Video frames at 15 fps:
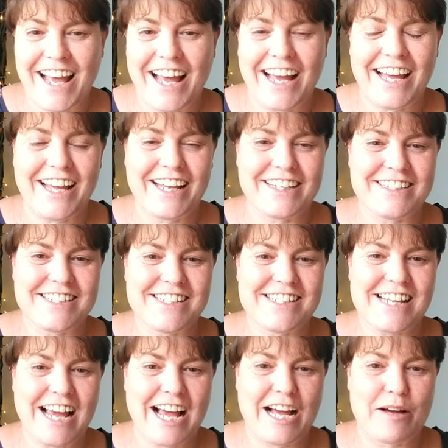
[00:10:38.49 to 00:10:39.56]

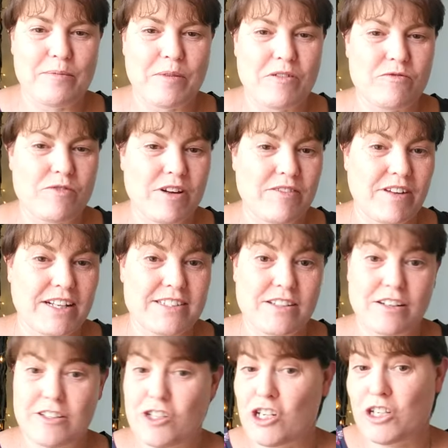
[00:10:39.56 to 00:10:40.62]
And um,
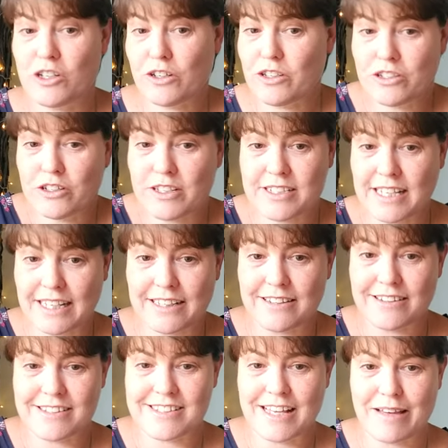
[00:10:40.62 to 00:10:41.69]
reflexology, you could do exactly
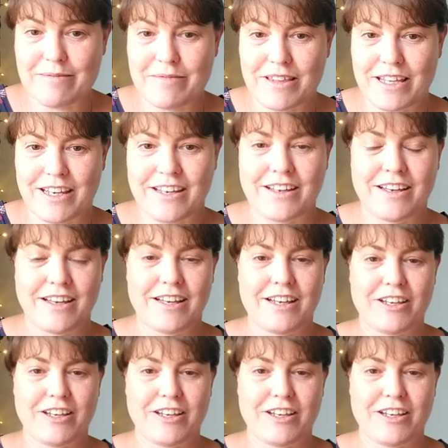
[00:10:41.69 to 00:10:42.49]
the same thing.